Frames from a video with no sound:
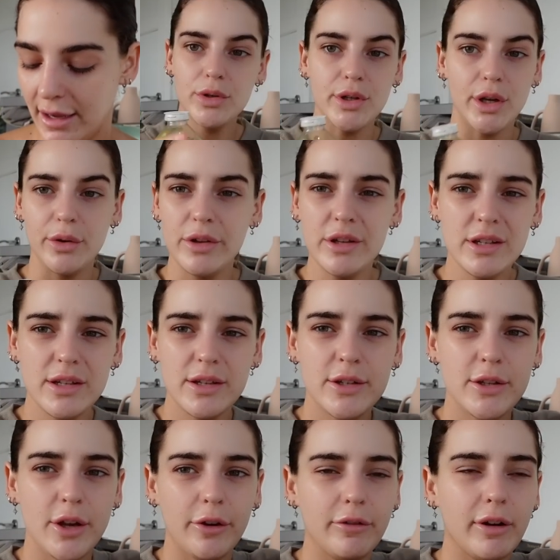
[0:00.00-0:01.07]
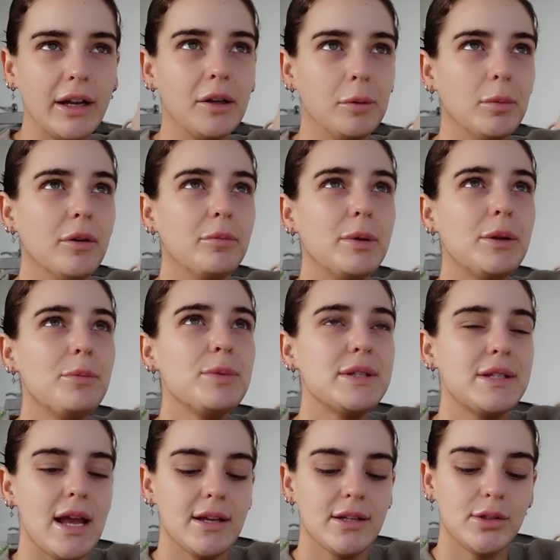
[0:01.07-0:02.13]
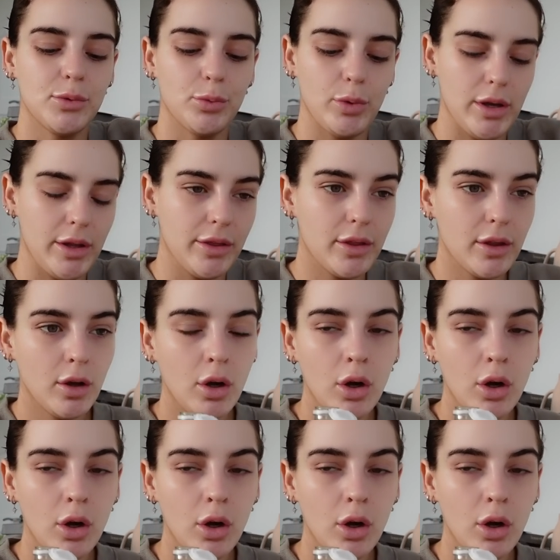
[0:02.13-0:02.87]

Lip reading: So this is so random, but I've been obsessed with